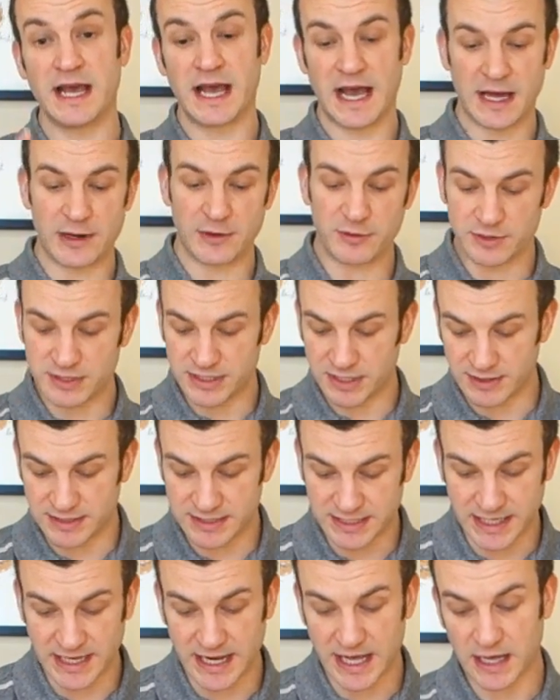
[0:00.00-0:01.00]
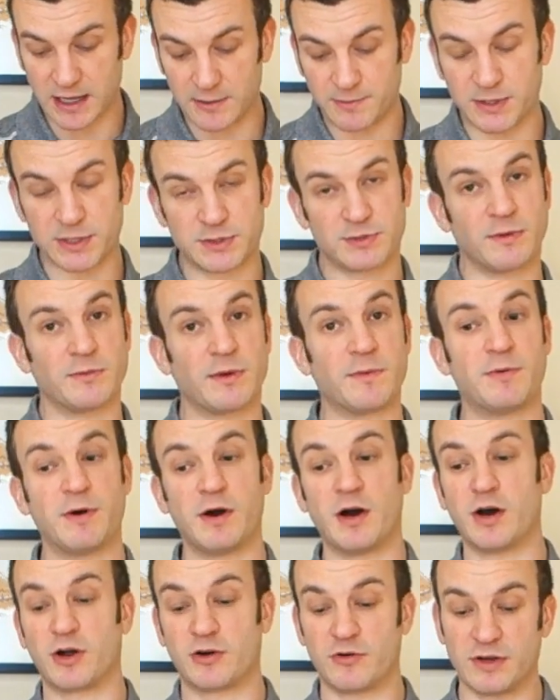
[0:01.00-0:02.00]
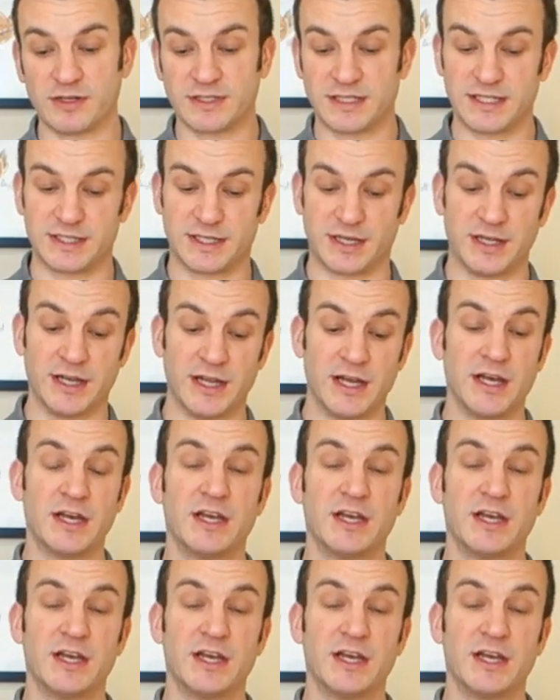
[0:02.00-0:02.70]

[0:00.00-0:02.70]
and also it's going to help us when we put our crosses on.